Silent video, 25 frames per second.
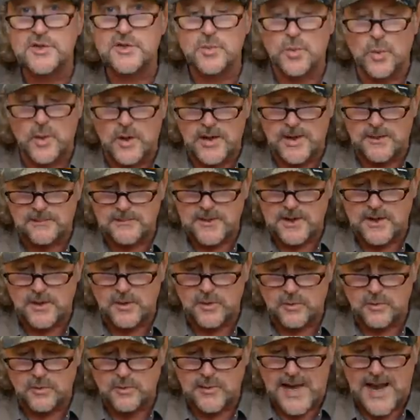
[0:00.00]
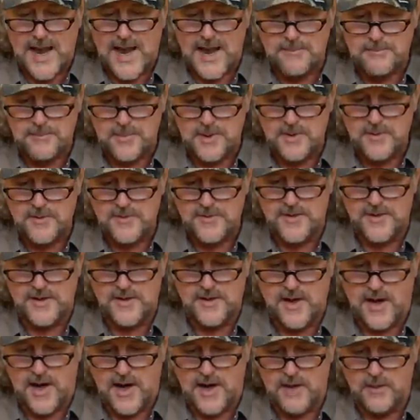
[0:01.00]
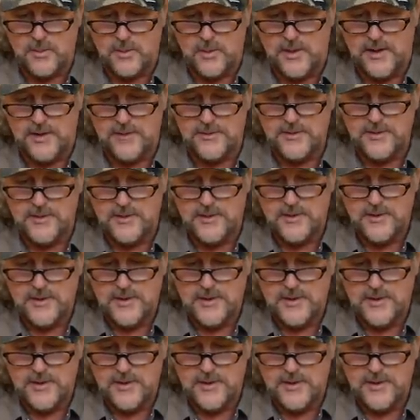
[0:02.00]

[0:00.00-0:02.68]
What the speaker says: is what I'm gonna wrap the knot with.